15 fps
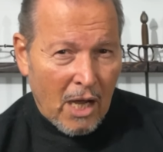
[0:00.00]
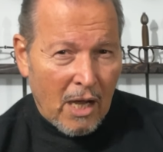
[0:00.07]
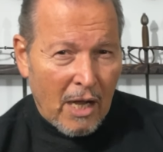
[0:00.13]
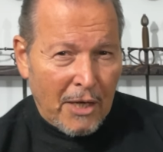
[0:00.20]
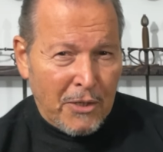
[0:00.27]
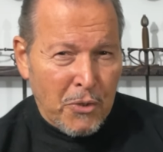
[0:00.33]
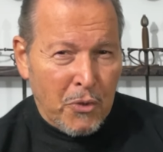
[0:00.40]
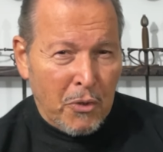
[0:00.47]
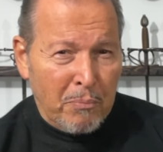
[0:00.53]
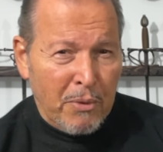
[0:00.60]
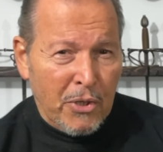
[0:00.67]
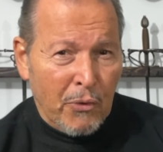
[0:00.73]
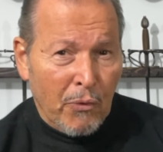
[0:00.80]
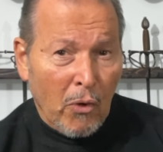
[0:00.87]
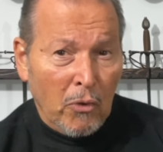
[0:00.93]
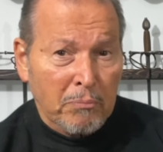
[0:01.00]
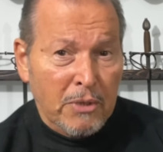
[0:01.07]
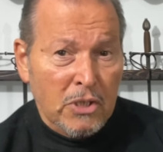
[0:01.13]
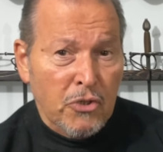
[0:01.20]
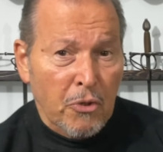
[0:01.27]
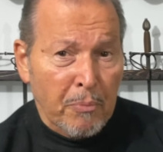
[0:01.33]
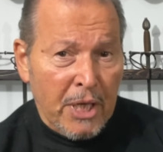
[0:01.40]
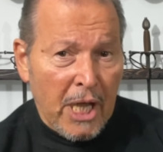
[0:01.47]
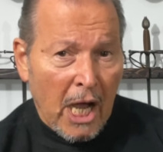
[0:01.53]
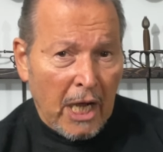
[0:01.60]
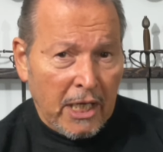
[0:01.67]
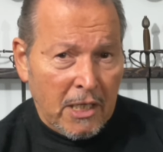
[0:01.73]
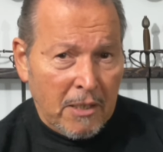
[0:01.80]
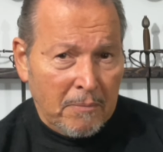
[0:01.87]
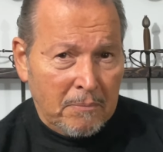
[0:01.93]
And you can be your own Mr.
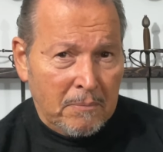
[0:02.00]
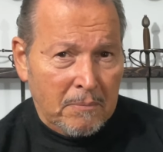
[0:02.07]
Miyagi.